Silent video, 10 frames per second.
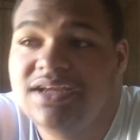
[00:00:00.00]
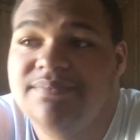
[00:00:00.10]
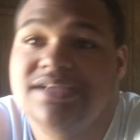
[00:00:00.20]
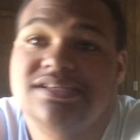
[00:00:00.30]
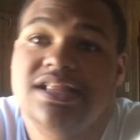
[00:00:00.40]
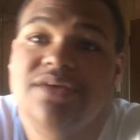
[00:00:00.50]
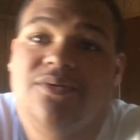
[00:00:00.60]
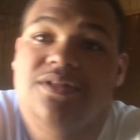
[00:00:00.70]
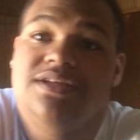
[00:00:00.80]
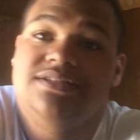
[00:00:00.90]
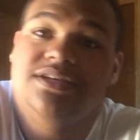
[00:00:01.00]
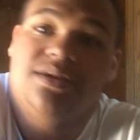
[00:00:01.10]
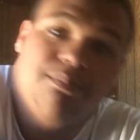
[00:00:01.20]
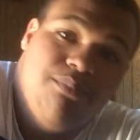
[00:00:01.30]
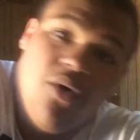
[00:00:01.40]
basically where they
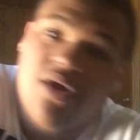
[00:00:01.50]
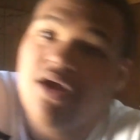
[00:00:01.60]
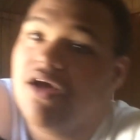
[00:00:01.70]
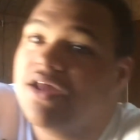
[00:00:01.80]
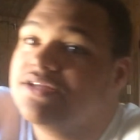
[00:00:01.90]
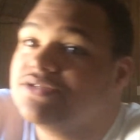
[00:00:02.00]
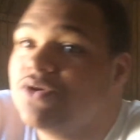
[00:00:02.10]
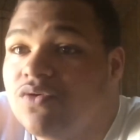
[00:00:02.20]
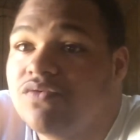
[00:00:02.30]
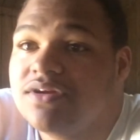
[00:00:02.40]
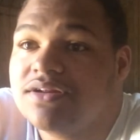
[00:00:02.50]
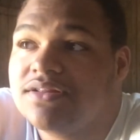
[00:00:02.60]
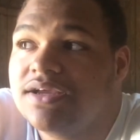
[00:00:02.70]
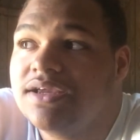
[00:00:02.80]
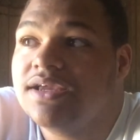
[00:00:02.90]
took Pocahontas over to
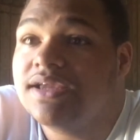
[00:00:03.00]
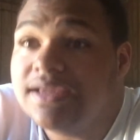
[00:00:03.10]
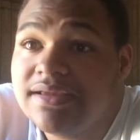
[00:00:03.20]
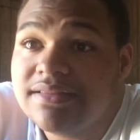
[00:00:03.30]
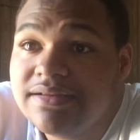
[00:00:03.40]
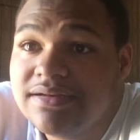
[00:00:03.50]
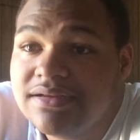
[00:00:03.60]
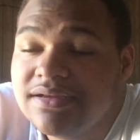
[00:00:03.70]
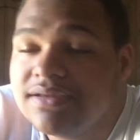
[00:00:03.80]
like England,